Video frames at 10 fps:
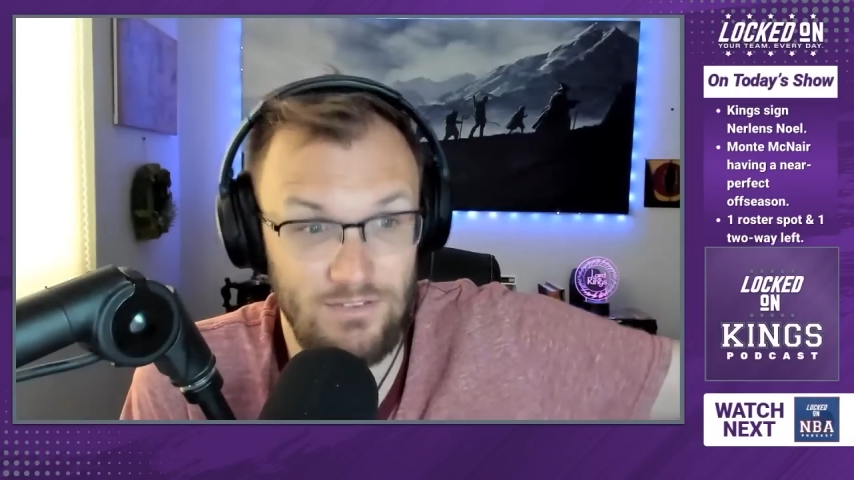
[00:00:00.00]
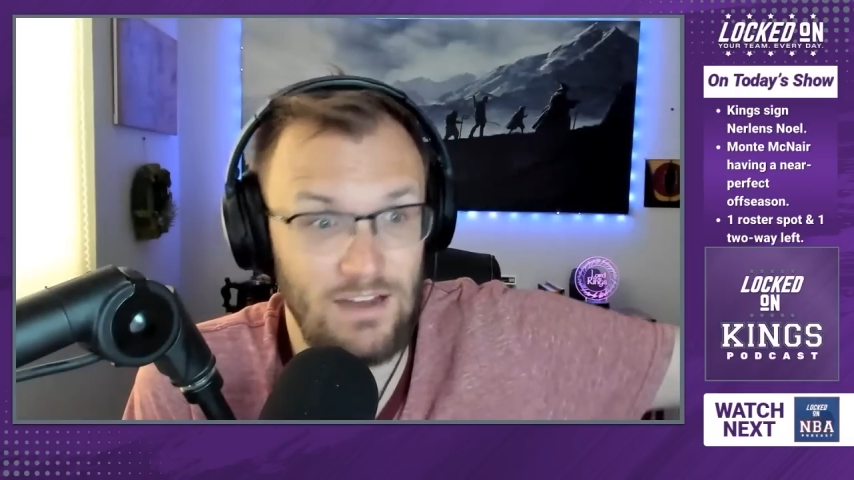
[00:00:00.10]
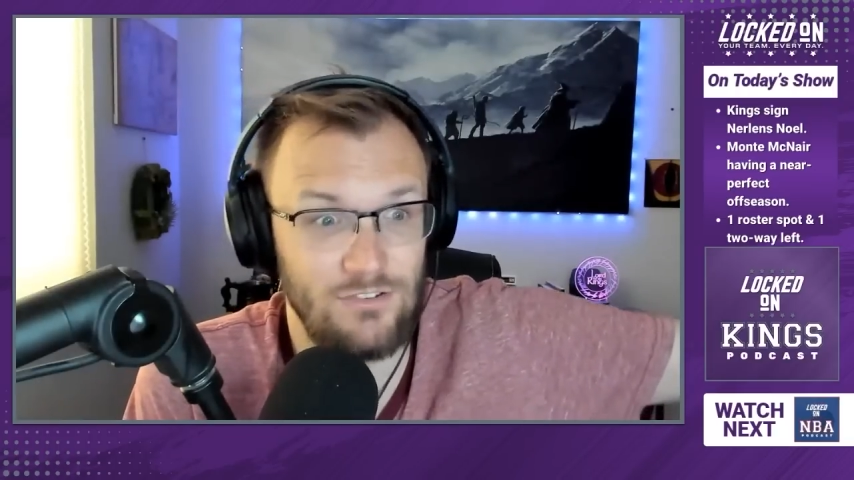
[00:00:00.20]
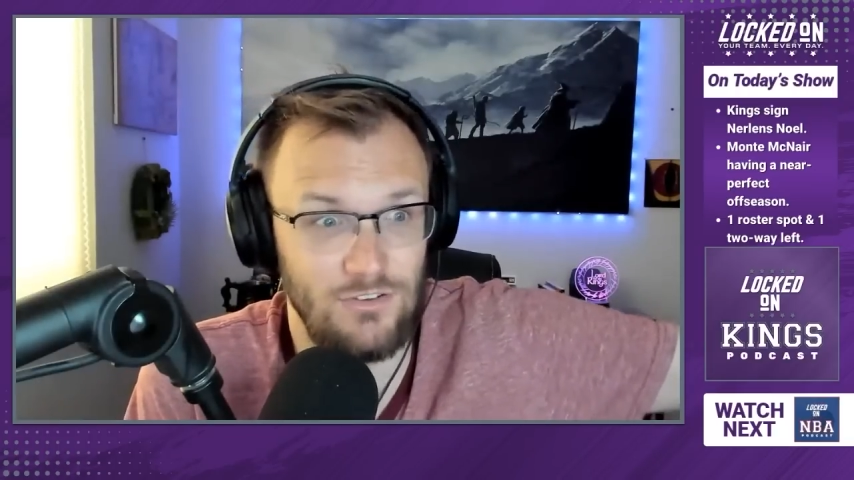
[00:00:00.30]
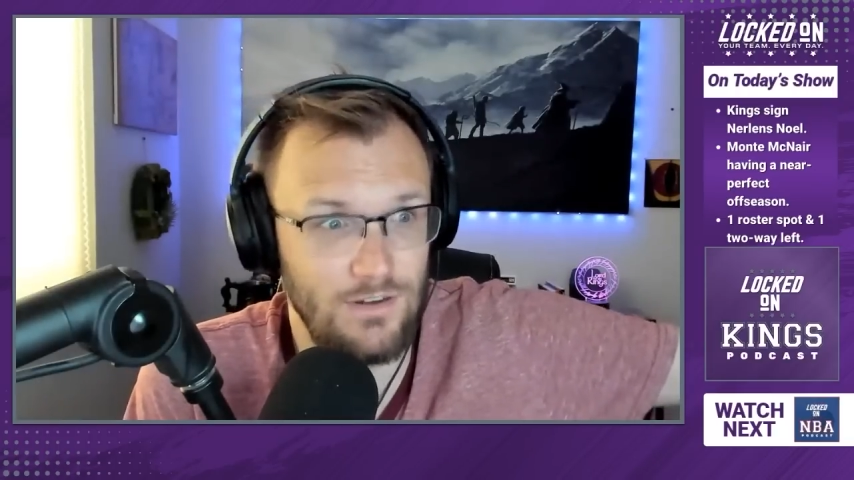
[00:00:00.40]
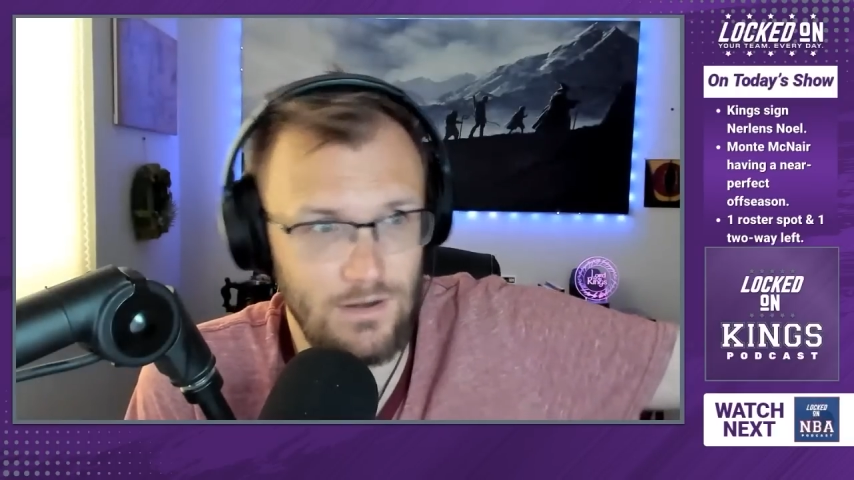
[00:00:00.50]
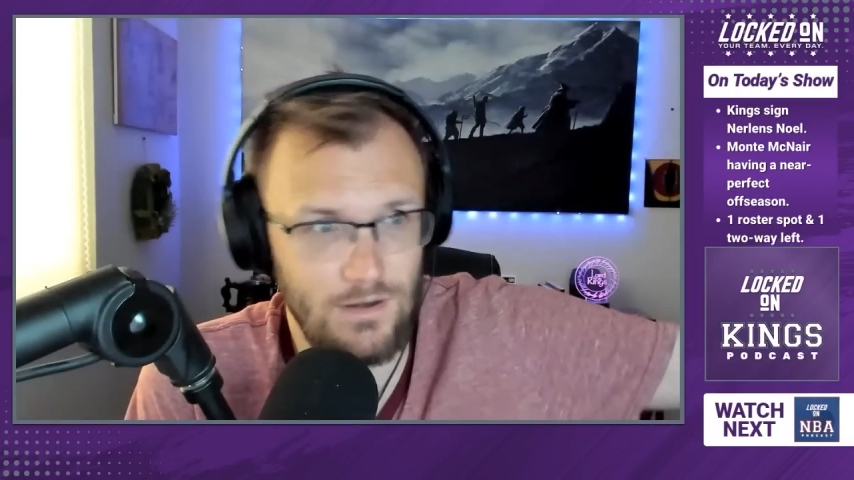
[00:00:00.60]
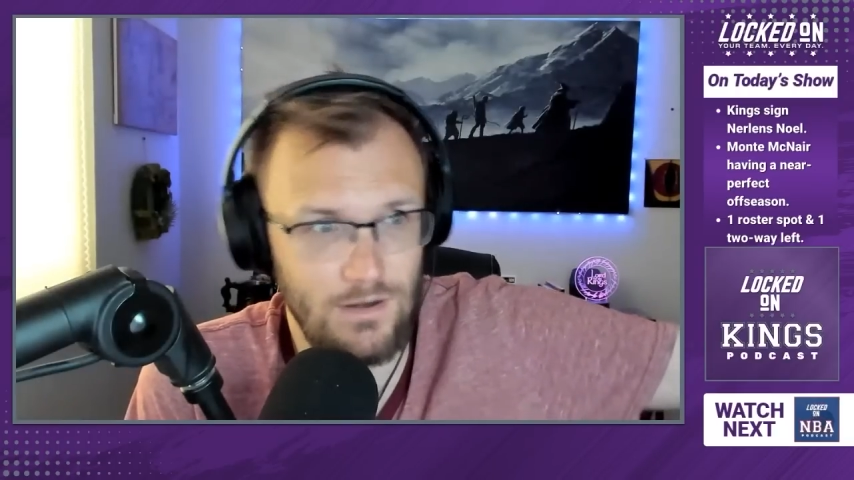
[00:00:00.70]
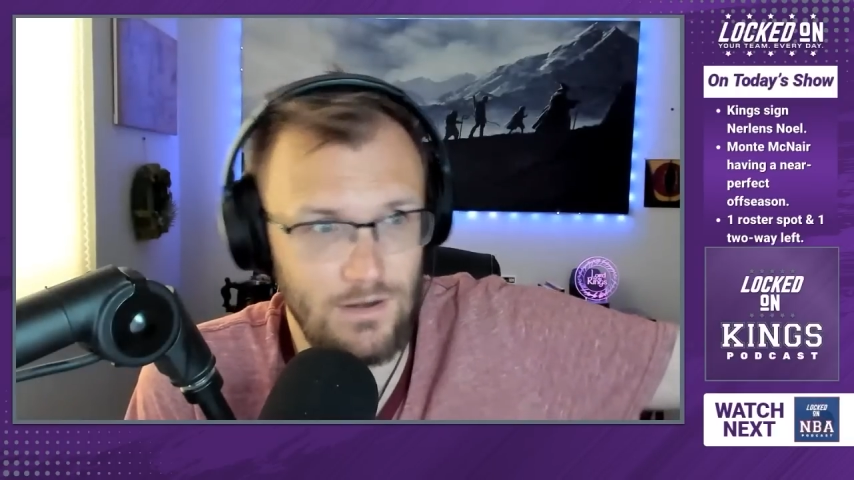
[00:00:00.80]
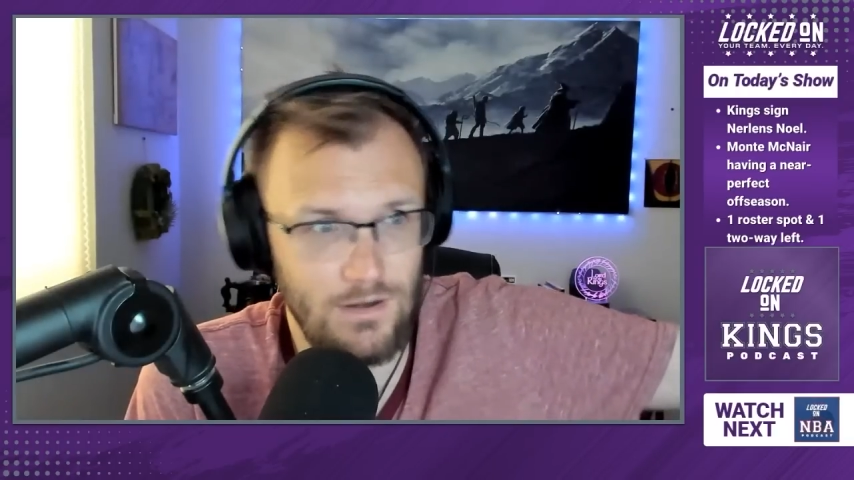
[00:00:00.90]
is actually
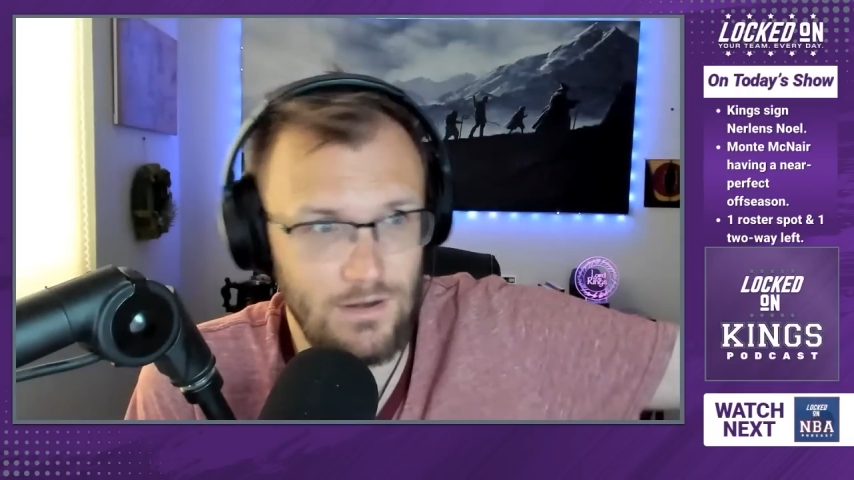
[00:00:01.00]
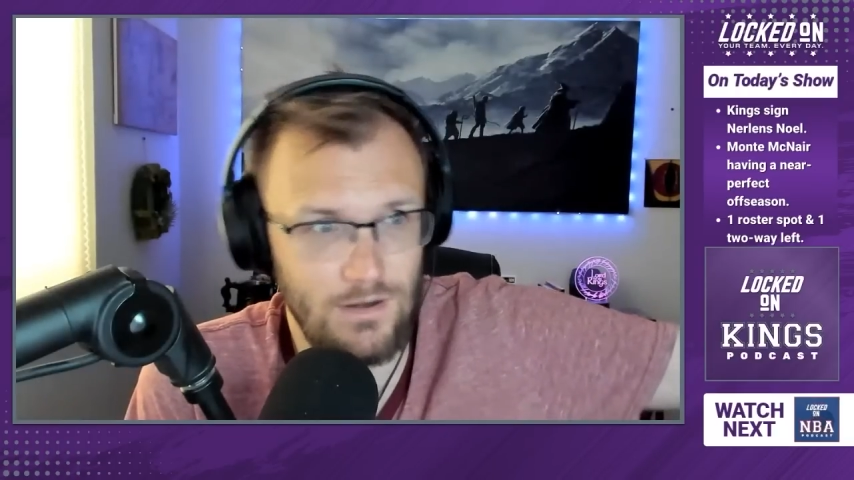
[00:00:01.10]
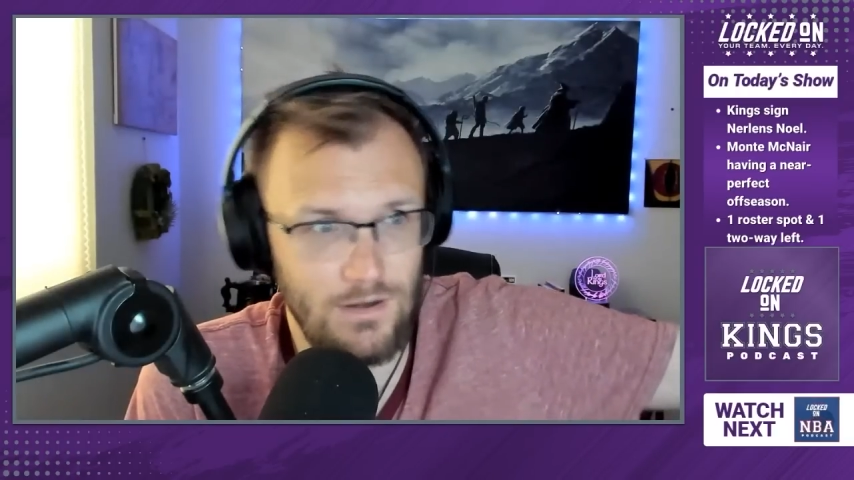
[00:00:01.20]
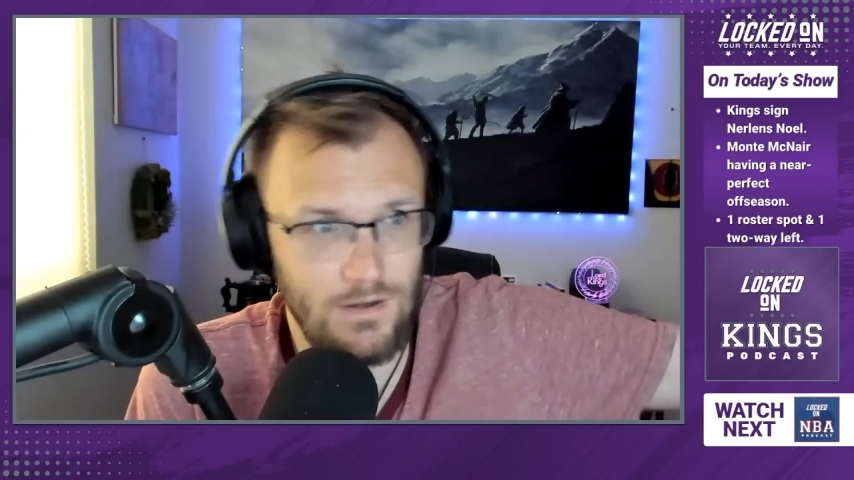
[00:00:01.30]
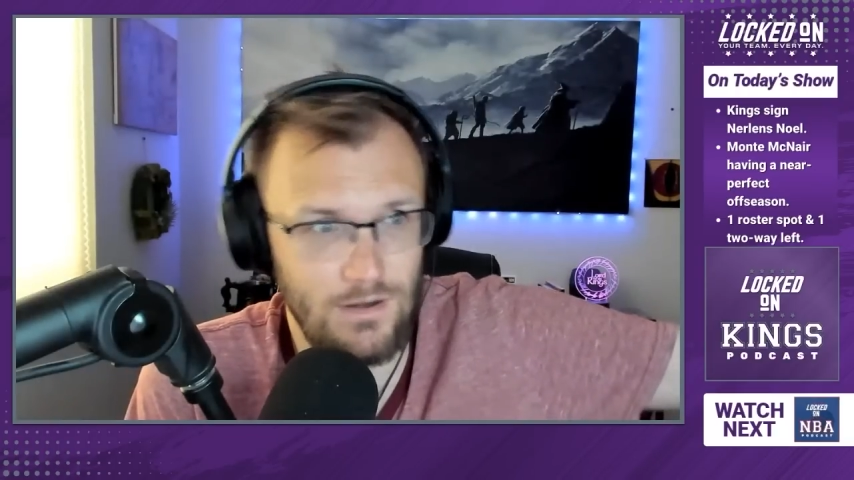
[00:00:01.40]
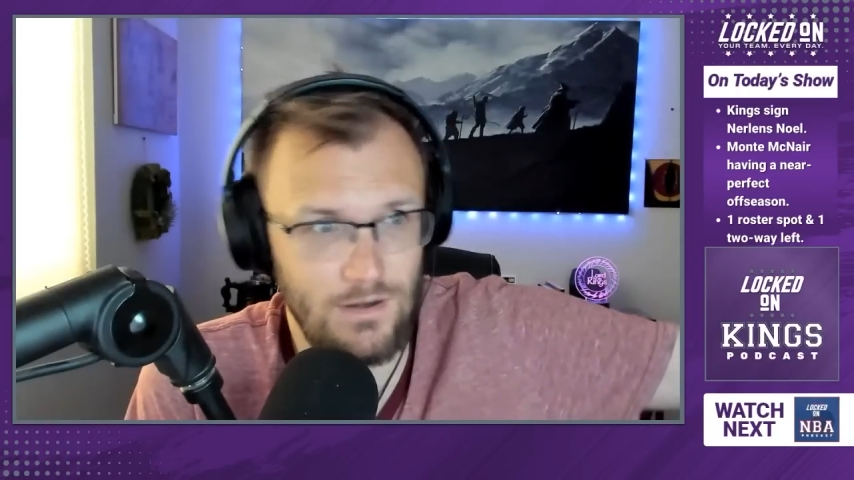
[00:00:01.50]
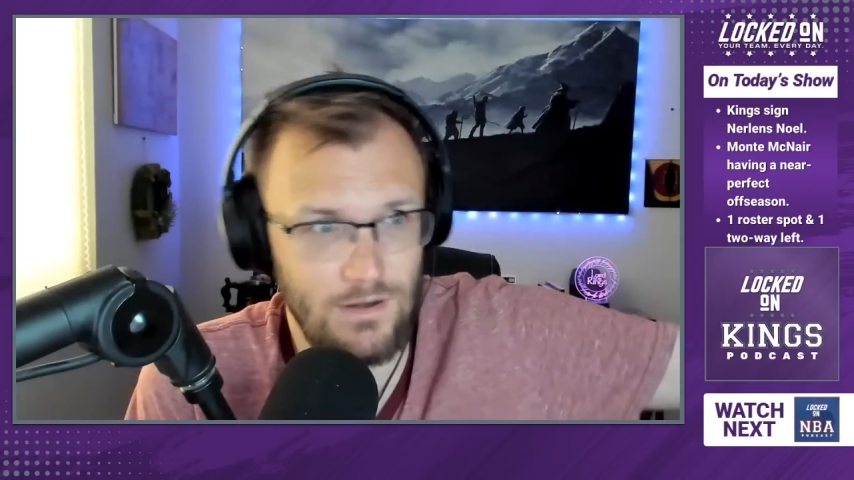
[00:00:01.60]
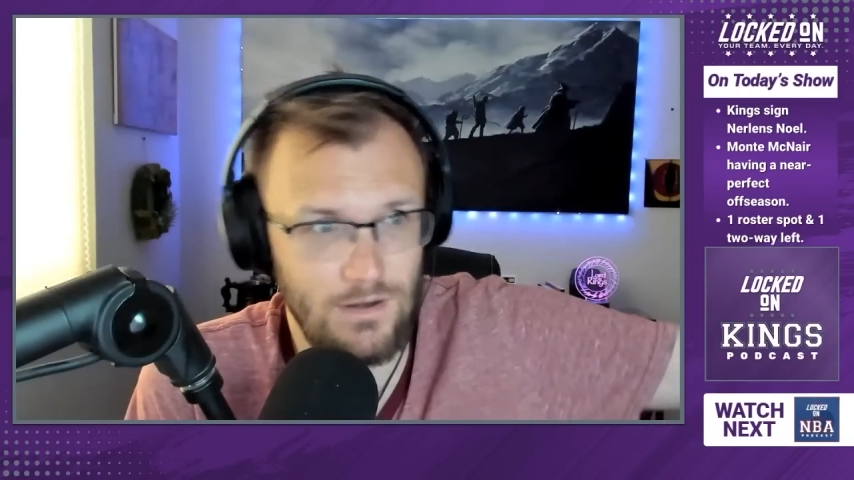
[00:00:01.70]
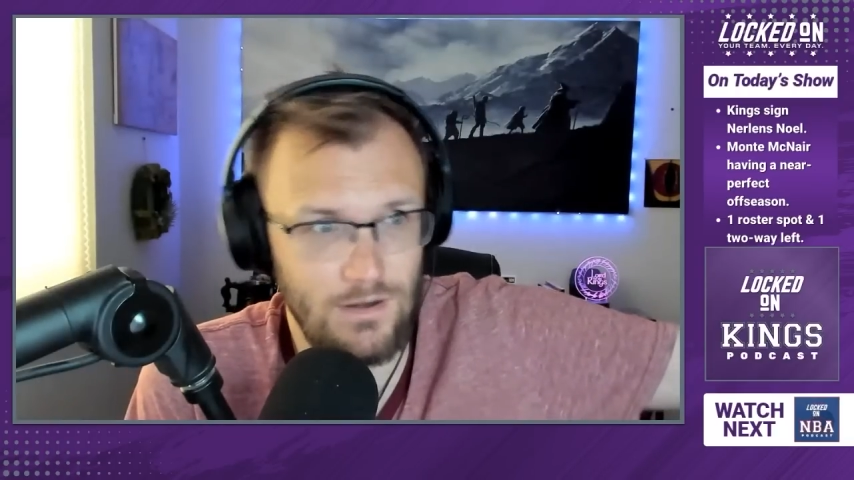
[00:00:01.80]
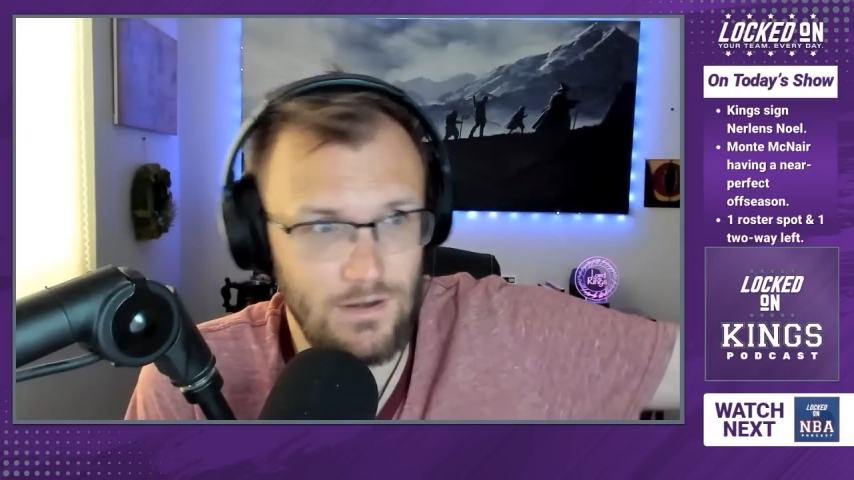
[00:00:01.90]
not really a fan of
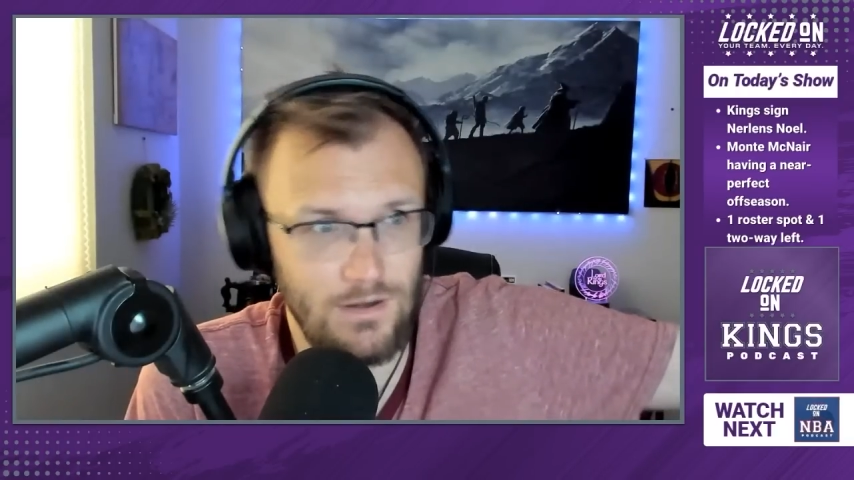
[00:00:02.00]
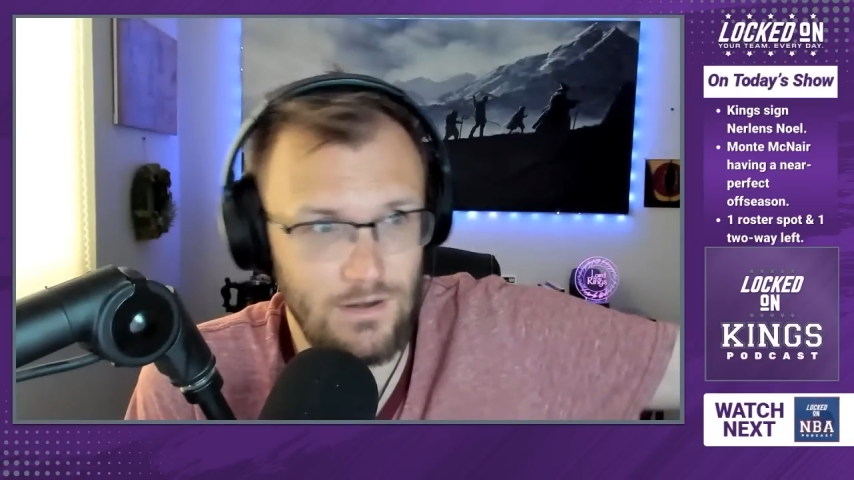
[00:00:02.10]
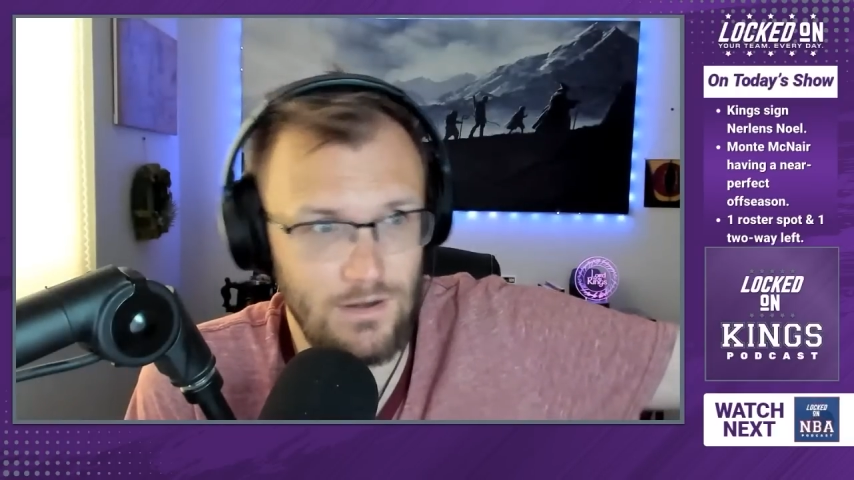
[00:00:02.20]
shot blocking.